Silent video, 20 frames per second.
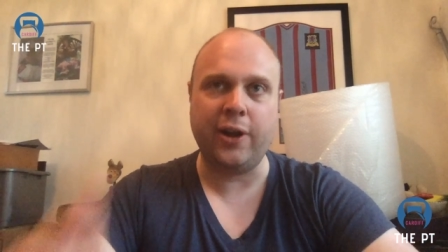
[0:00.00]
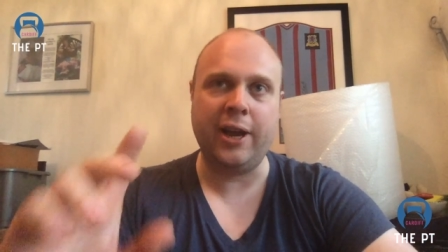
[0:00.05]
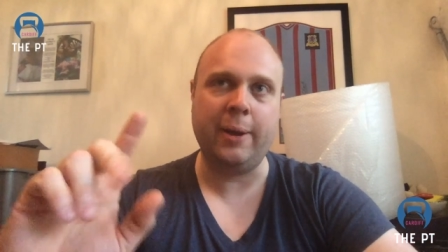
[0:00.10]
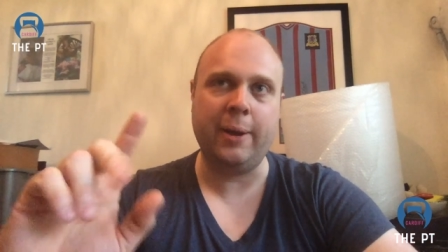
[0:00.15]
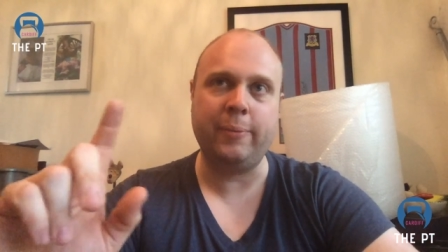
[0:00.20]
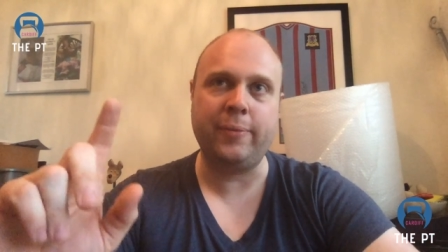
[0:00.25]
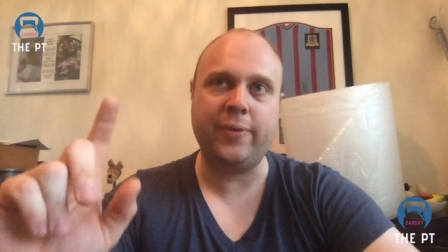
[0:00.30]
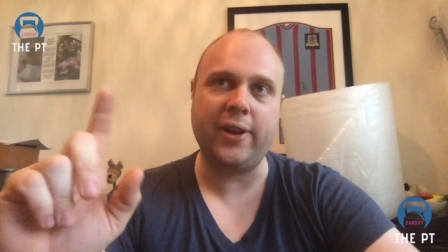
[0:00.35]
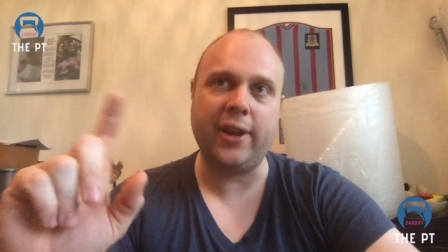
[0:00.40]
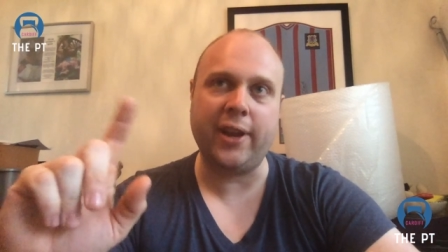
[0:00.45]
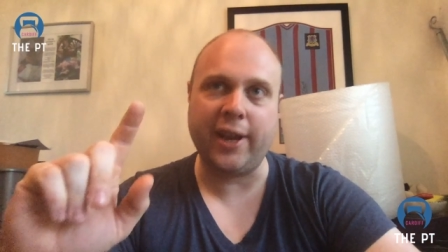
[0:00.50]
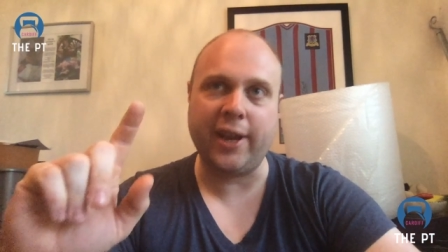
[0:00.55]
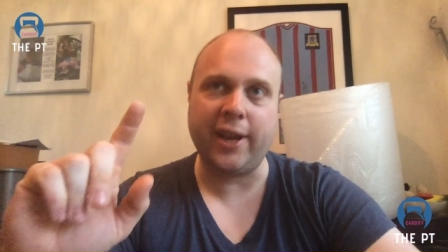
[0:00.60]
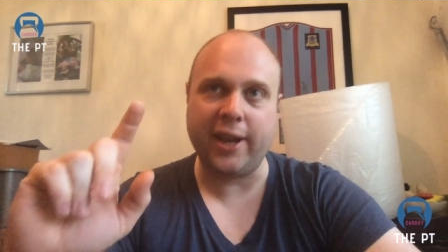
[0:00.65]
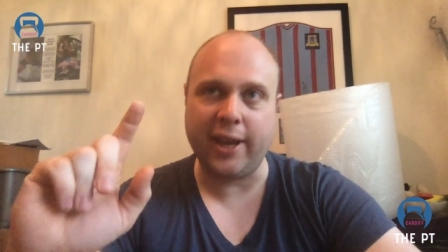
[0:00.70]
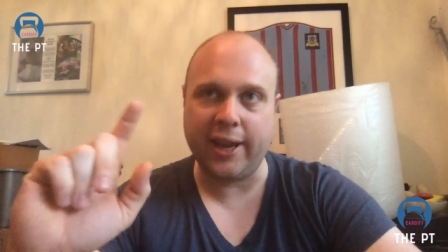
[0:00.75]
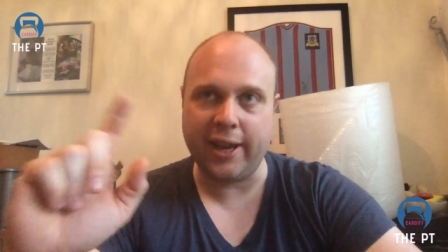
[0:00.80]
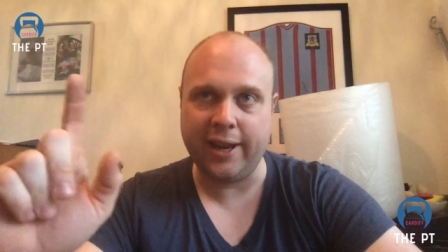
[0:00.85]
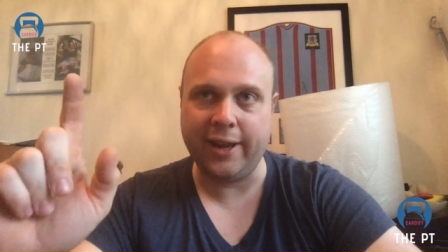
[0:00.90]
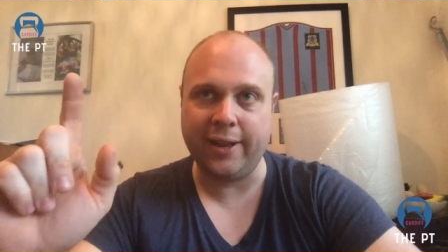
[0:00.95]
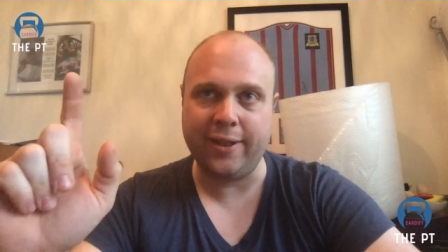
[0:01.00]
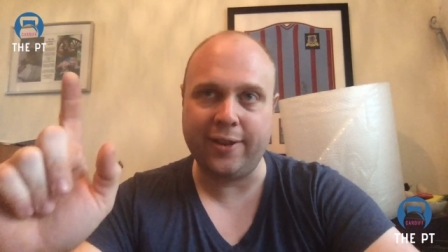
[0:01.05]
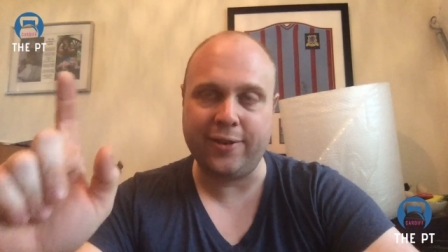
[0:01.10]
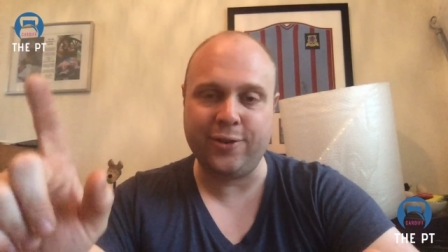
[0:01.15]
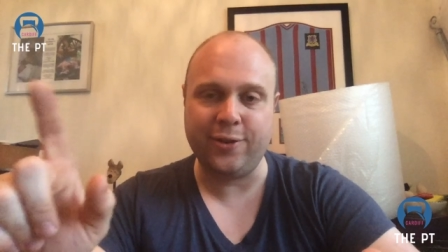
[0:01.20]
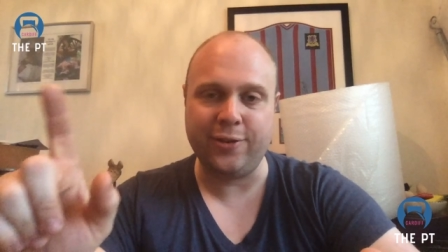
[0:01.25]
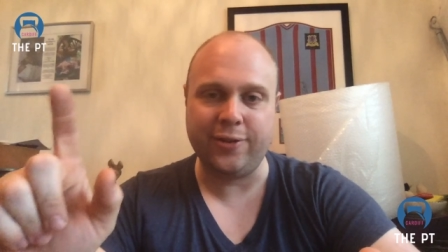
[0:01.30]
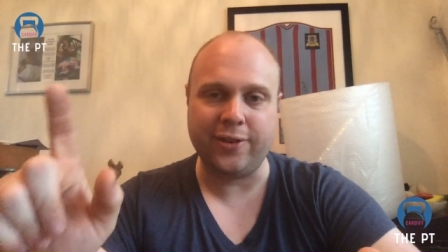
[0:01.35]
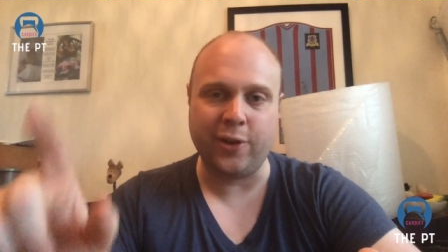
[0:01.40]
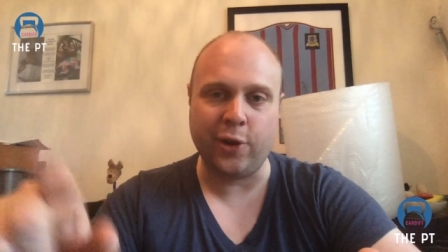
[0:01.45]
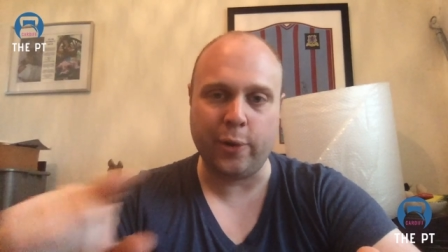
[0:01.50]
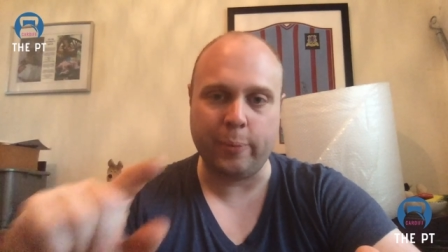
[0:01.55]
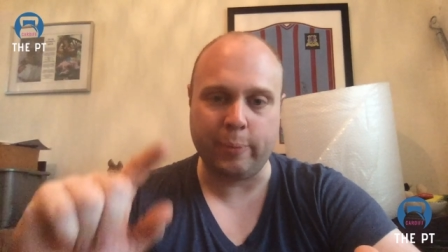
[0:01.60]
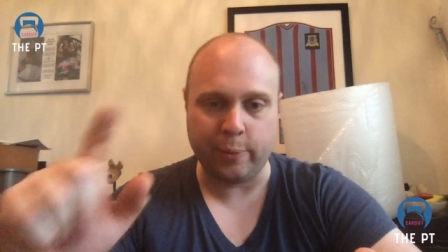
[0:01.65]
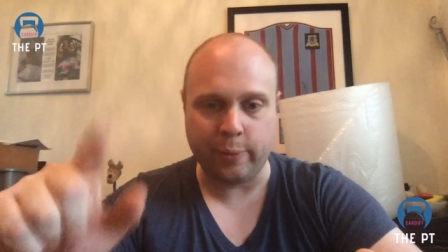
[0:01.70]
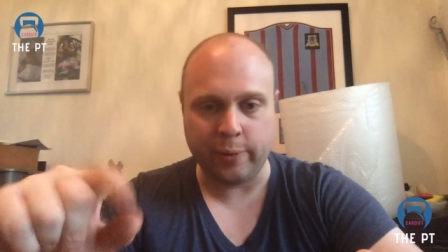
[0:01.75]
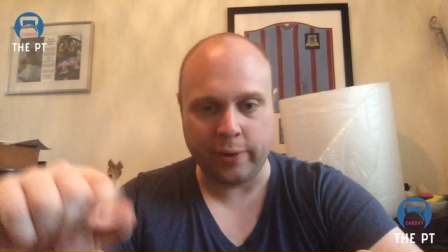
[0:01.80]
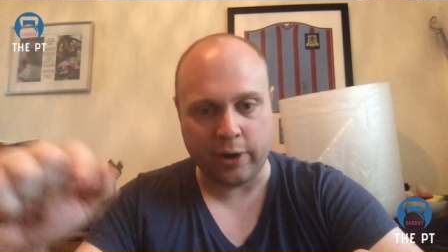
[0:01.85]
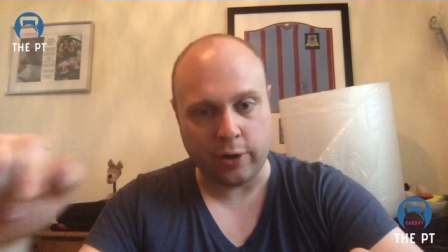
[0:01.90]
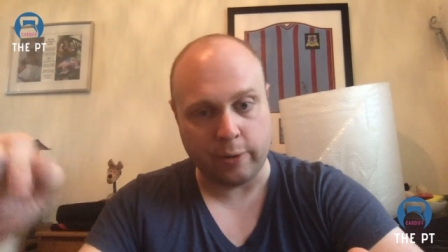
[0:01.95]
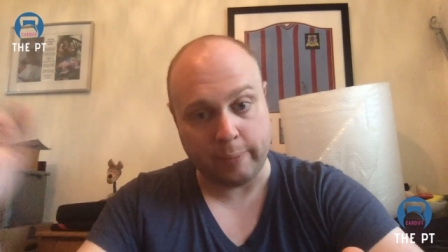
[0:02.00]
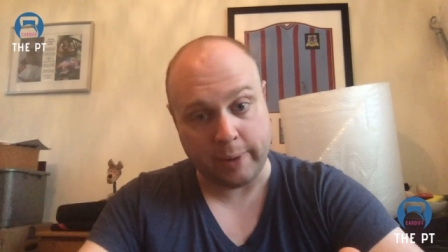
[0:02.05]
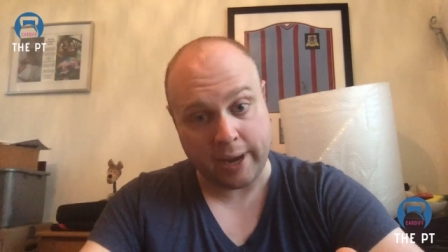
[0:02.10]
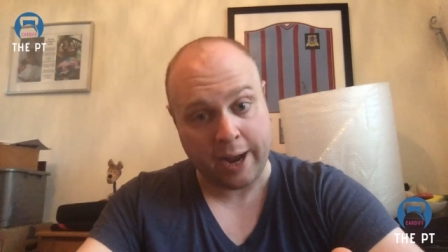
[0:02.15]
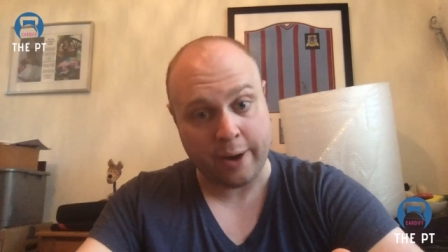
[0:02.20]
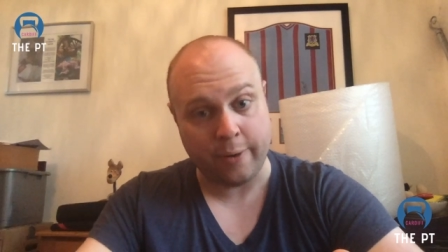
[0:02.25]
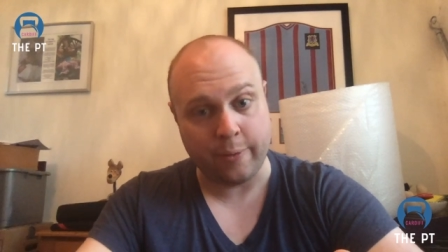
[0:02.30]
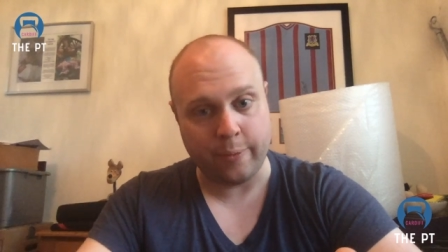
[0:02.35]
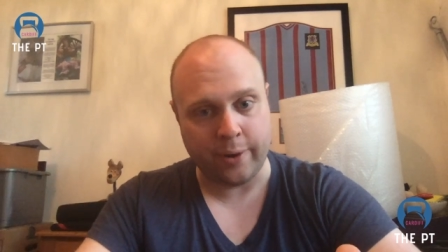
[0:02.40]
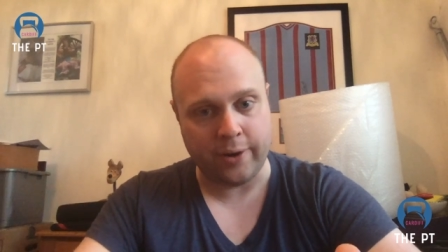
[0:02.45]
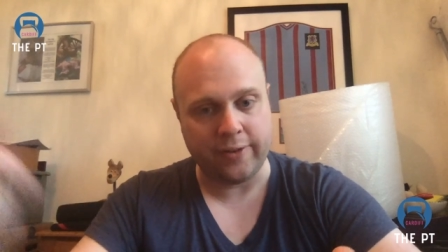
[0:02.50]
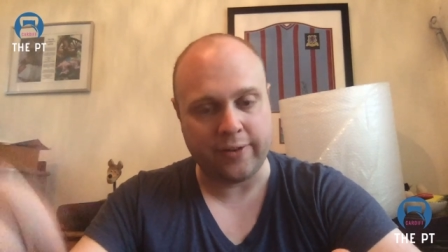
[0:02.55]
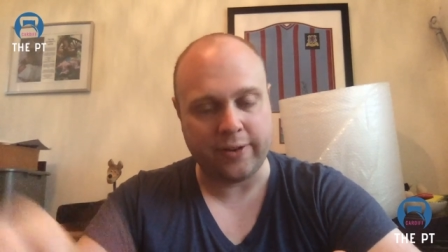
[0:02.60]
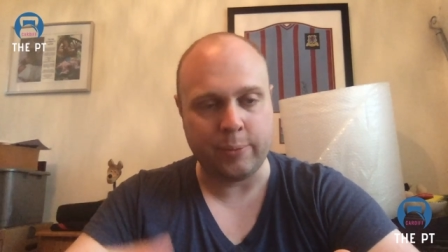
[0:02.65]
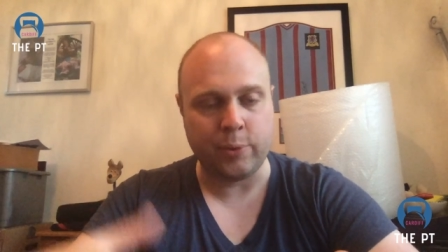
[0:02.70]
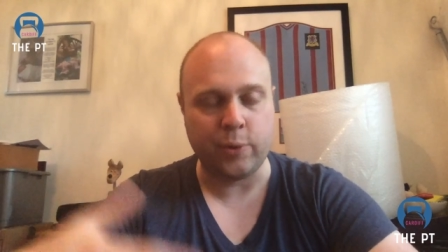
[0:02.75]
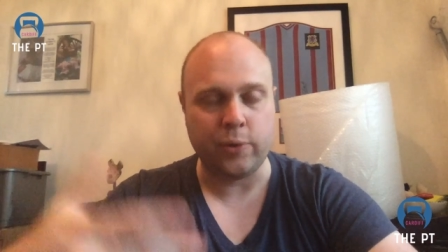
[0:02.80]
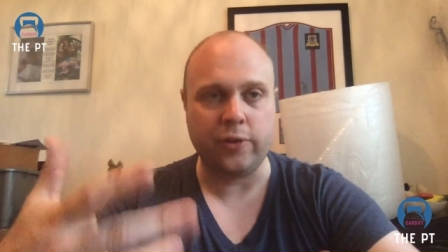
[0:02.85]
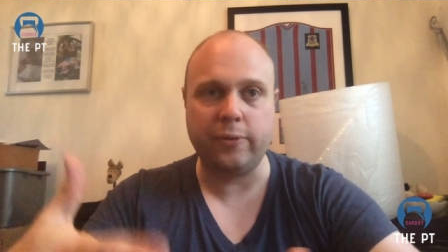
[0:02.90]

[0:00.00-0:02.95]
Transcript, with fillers: I am staying here the Tuesday night, but we've got to be out Wednesday morning.